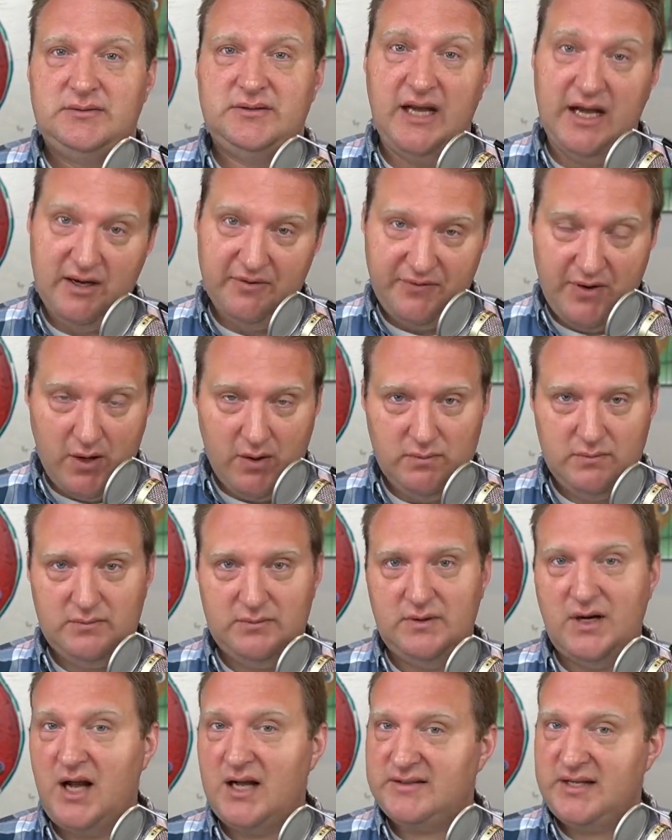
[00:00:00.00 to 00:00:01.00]
take a phone,
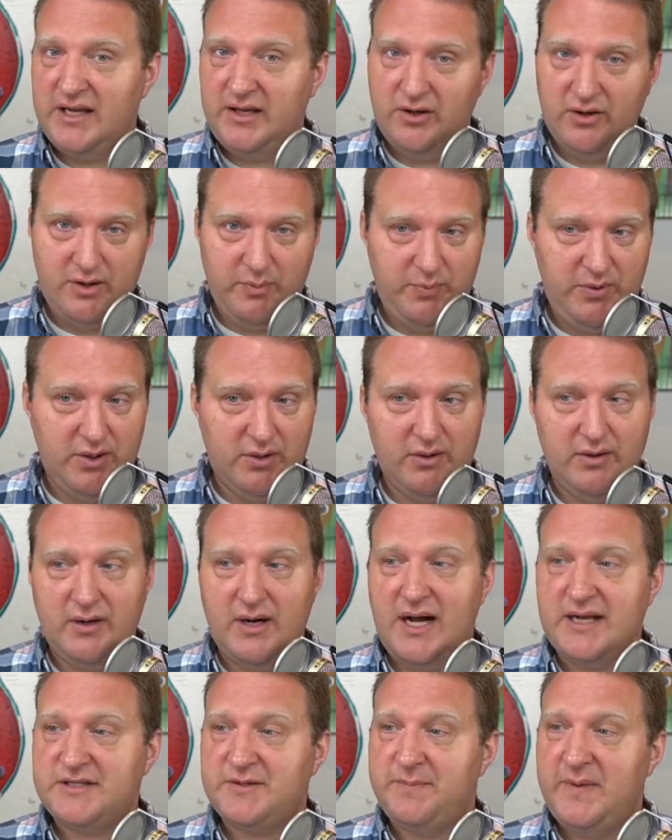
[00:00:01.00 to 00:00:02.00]
not take your computer,
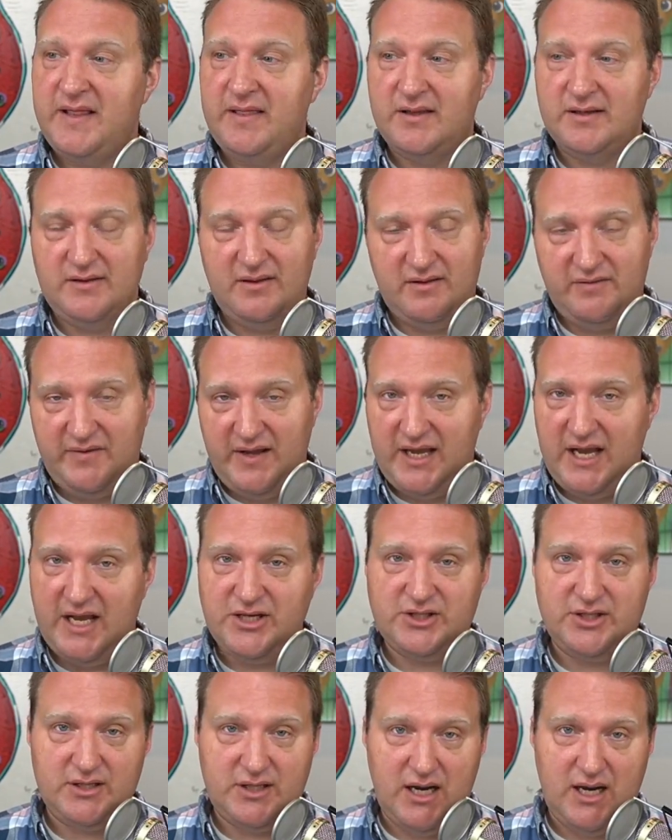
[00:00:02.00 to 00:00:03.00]
not spend the, the
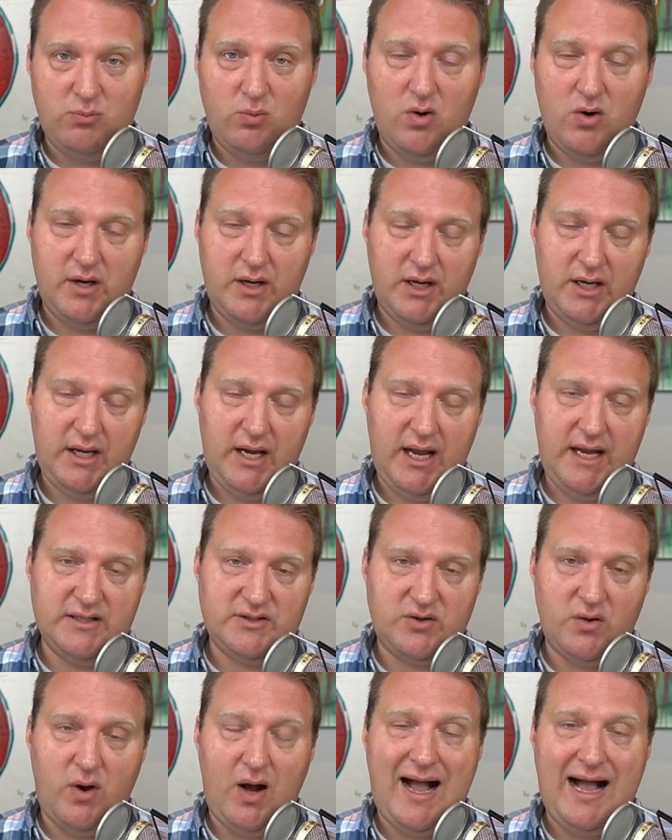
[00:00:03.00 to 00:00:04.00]
vacation time working.
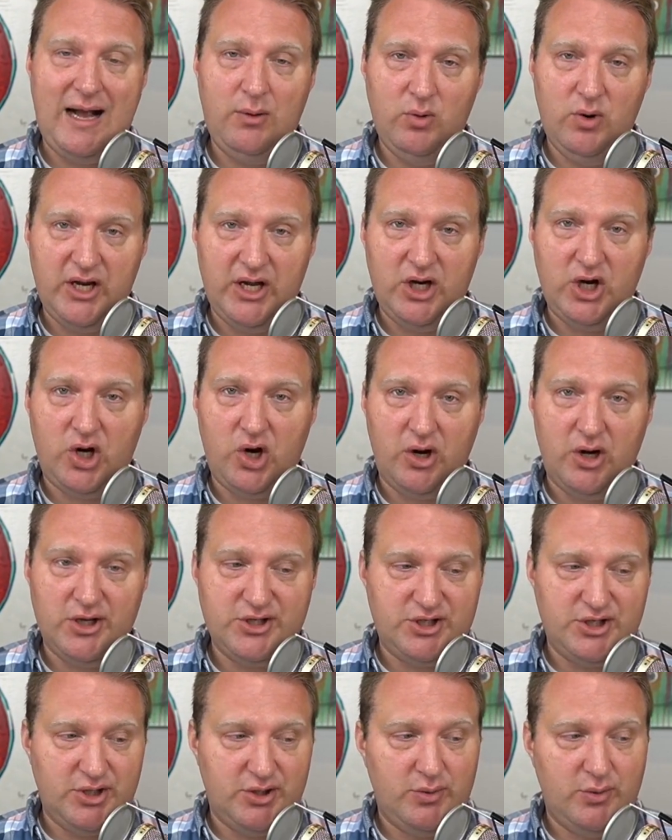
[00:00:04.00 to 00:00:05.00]
And so I want to
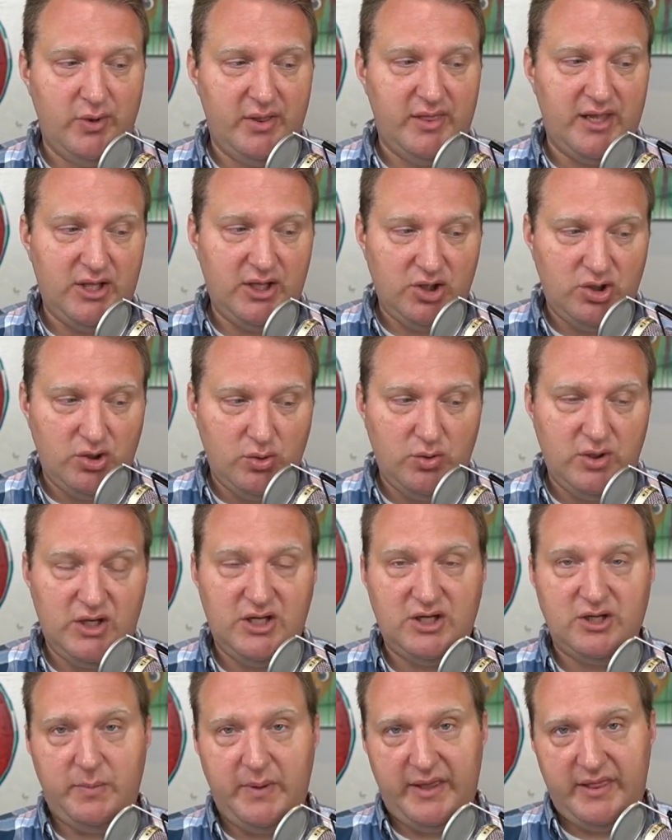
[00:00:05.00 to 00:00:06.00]
encourage you that you
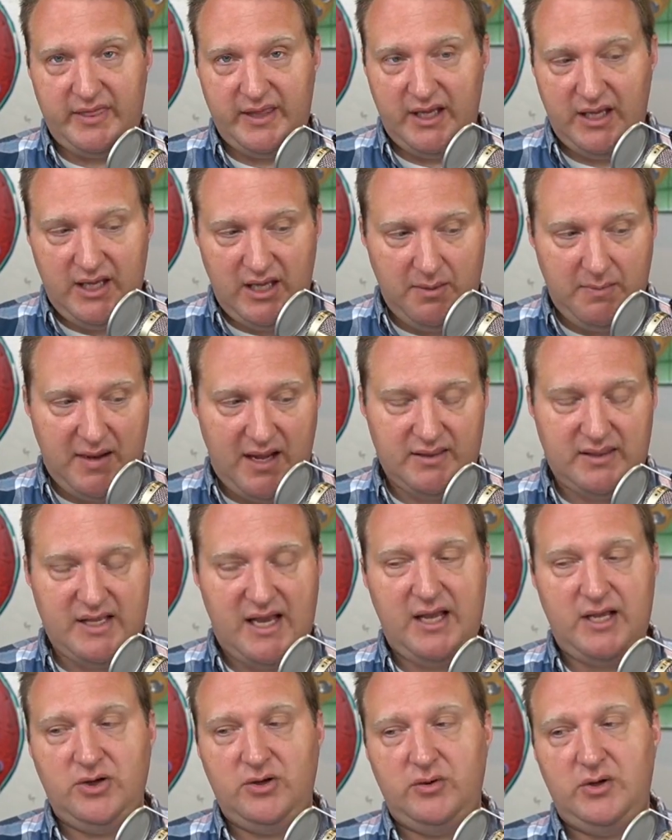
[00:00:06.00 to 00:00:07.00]
need to be thinking about
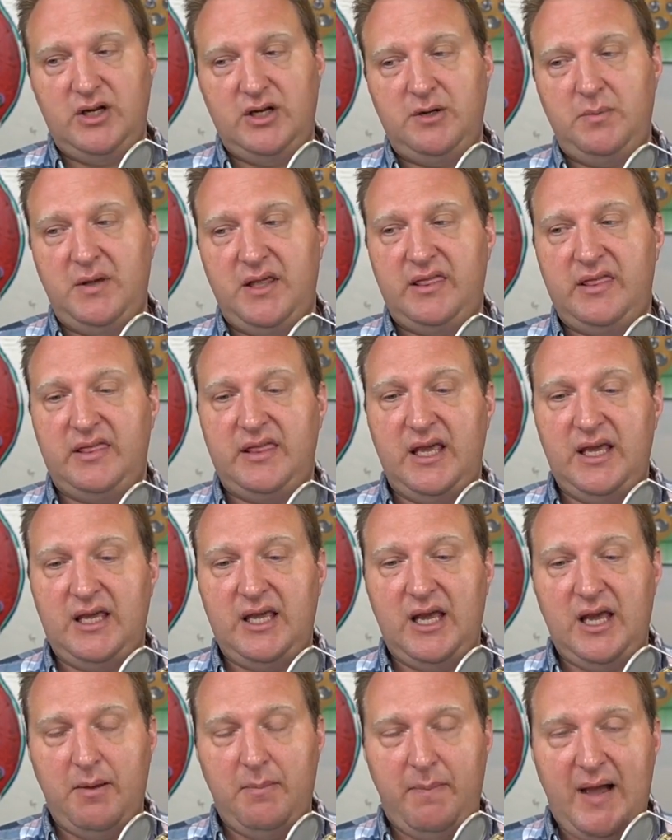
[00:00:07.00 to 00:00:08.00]
that. You need to be
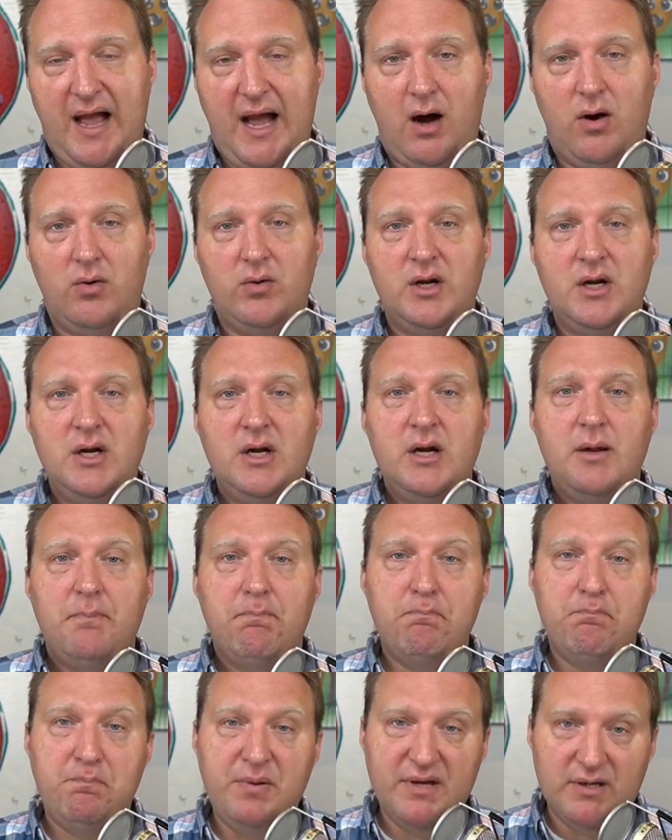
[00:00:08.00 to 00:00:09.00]
thinking about
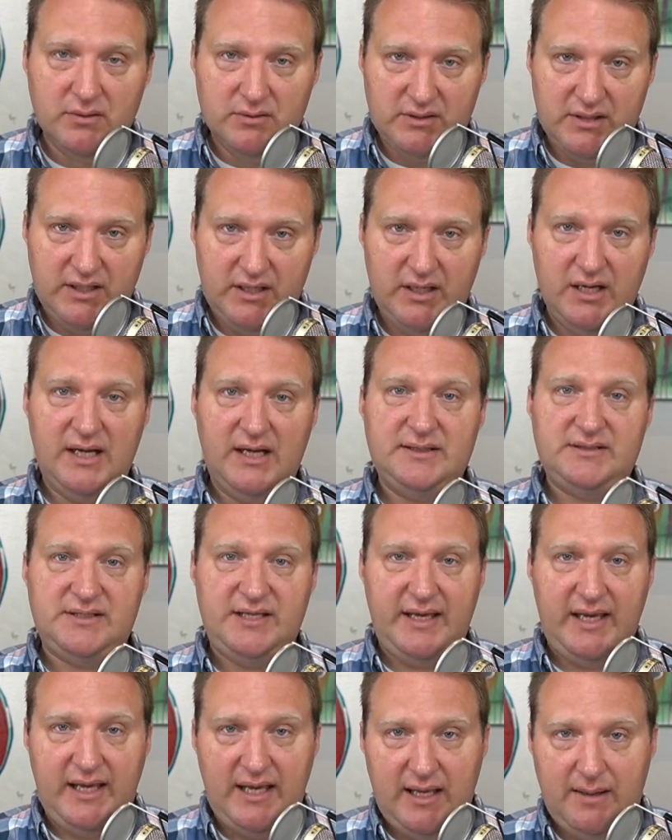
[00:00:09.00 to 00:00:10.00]
building a
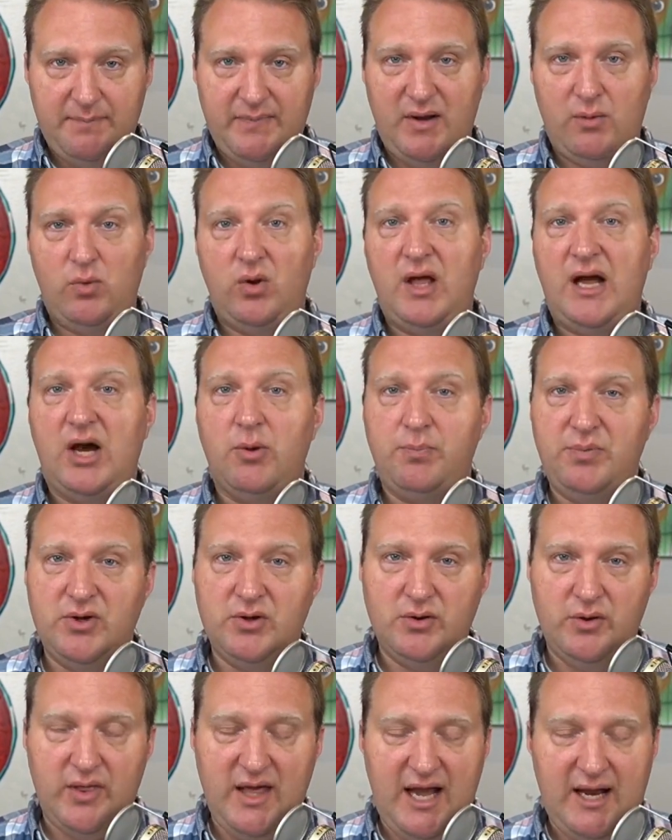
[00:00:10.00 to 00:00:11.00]
team that will help
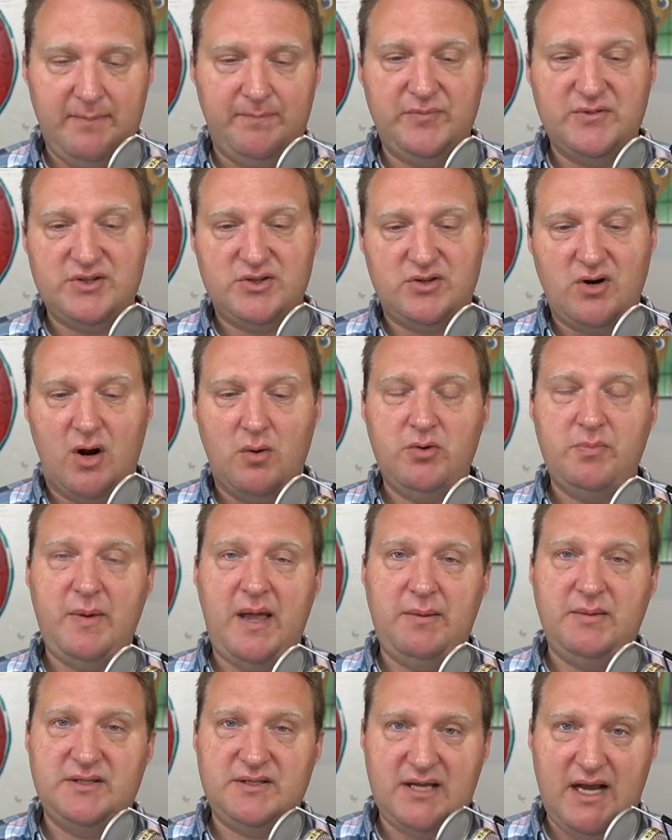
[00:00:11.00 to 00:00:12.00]
you do that. Start with
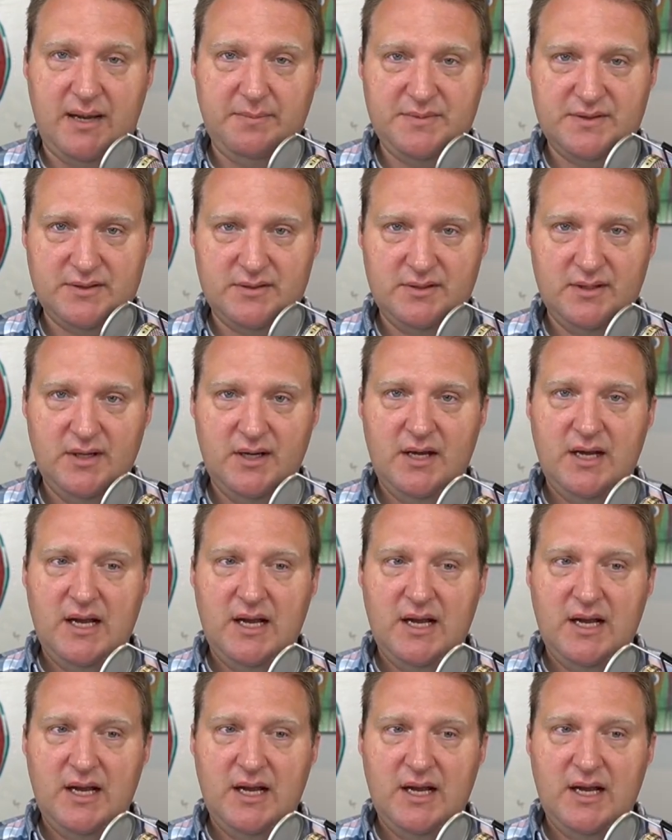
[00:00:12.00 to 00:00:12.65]
baby steps